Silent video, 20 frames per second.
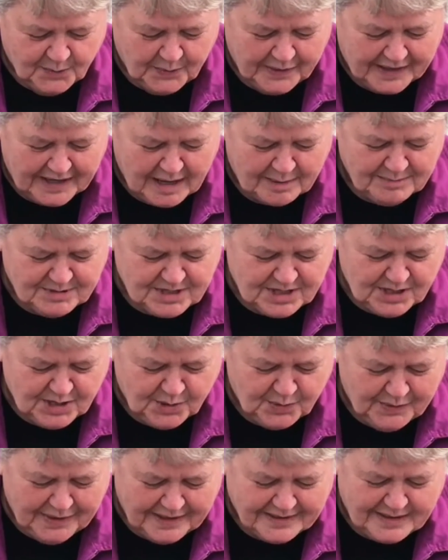we come to
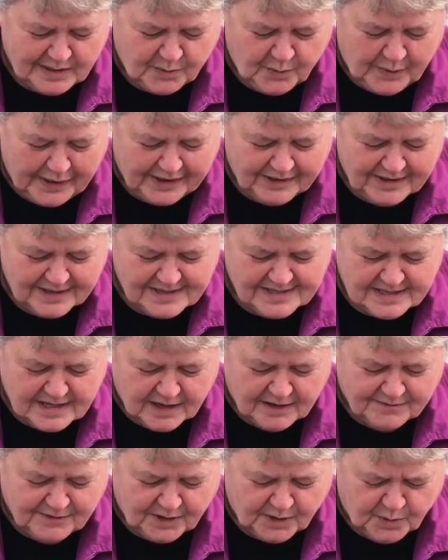you in the awareness
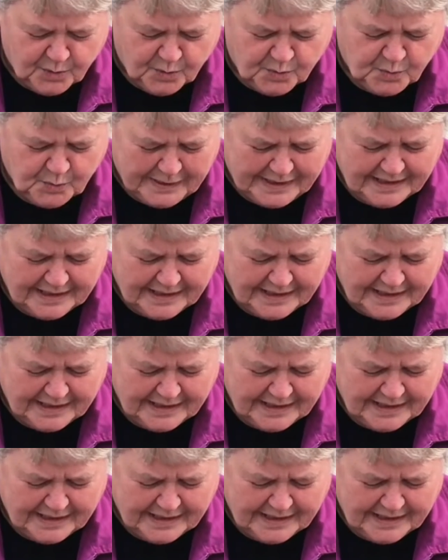of our own